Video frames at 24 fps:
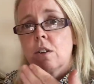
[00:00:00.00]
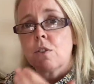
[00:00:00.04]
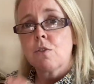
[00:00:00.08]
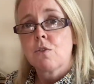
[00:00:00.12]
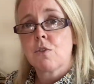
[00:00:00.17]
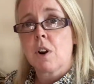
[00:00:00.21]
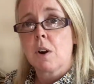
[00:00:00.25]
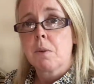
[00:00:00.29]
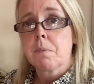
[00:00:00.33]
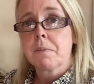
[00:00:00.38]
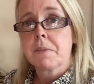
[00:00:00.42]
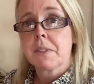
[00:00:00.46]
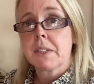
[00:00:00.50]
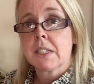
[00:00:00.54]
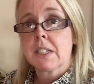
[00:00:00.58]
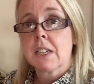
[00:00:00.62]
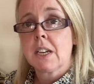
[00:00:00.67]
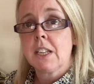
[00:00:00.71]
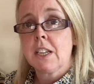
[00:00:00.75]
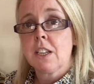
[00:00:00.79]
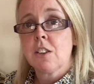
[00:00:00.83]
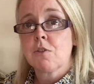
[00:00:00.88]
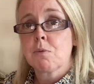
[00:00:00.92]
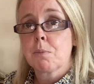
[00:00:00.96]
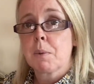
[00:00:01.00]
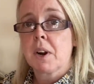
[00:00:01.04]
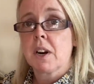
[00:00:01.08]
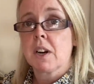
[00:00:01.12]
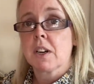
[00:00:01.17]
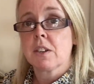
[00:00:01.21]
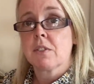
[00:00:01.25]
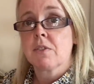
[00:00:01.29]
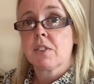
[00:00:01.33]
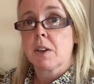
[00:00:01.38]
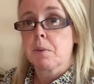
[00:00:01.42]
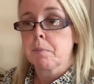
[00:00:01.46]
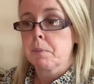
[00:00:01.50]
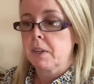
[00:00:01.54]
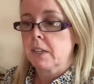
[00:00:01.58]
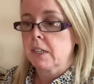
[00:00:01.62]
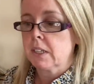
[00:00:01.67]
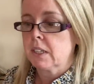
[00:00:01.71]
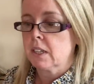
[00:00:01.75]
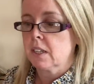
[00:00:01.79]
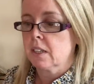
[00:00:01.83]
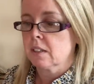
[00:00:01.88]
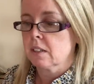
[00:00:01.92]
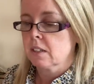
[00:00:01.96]
from the sleeve part, if that makes
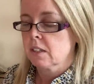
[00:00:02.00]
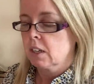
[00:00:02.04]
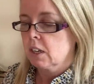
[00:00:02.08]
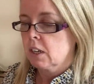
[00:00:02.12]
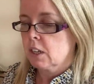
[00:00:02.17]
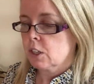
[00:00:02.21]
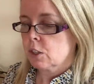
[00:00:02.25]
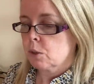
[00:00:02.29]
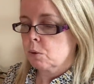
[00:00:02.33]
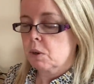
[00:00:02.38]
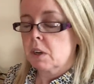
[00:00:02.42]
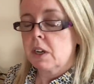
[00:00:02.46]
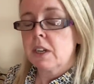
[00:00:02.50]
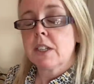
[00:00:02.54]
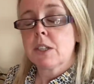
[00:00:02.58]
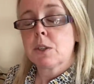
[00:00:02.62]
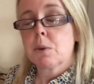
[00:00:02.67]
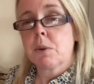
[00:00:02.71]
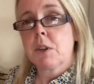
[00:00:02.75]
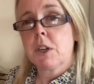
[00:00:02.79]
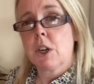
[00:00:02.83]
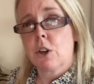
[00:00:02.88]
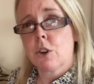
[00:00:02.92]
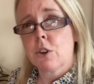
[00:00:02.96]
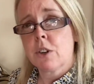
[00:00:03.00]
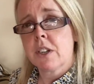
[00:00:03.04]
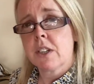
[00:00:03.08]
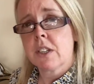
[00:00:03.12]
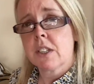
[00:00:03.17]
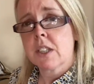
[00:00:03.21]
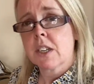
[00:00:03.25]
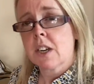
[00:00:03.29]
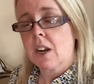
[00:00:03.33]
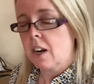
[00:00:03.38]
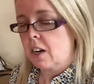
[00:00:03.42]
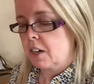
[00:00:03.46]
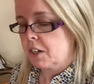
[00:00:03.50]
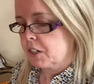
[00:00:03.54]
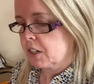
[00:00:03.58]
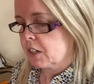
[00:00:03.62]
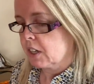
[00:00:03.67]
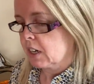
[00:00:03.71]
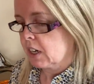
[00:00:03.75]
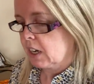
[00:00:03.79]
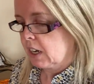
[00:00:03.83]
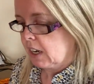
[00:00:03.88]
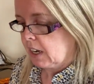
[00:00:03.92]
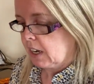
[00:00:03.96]
sense. So at least when you look into the cardigan,